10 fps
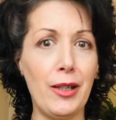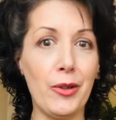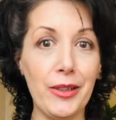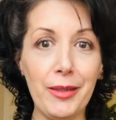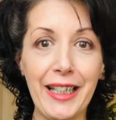
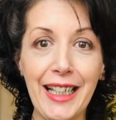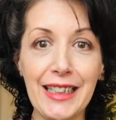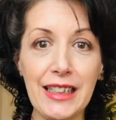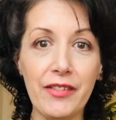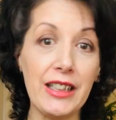Wouldn't it be
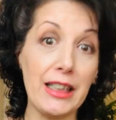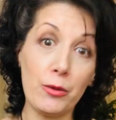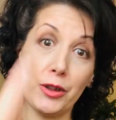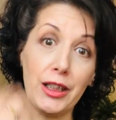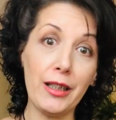ace if he said,
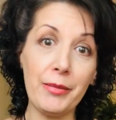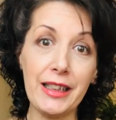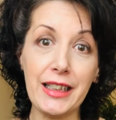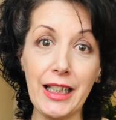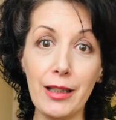would you like me to
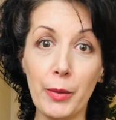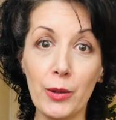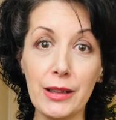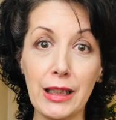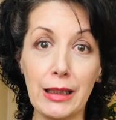take the
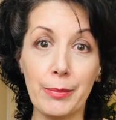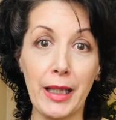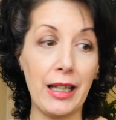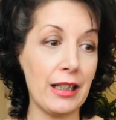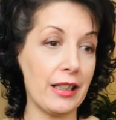boxes
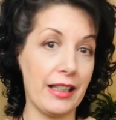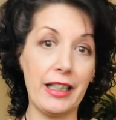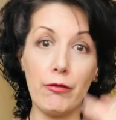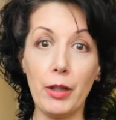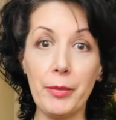back and any
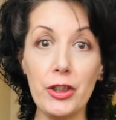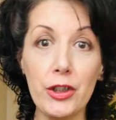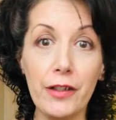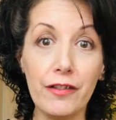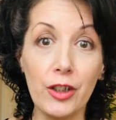rubbish
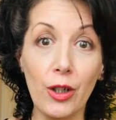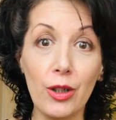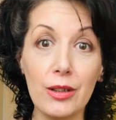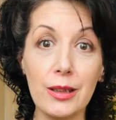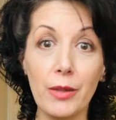you've got
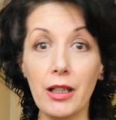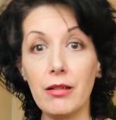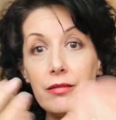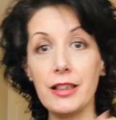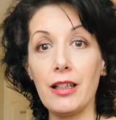as well?
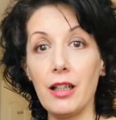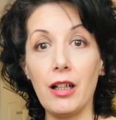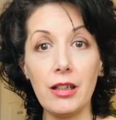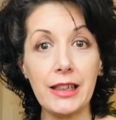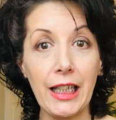I'll
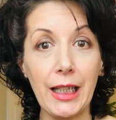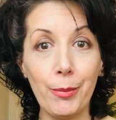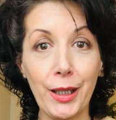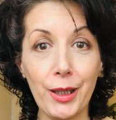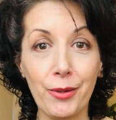take it
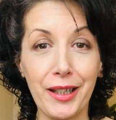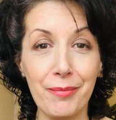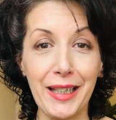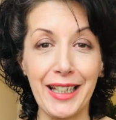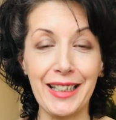back with me.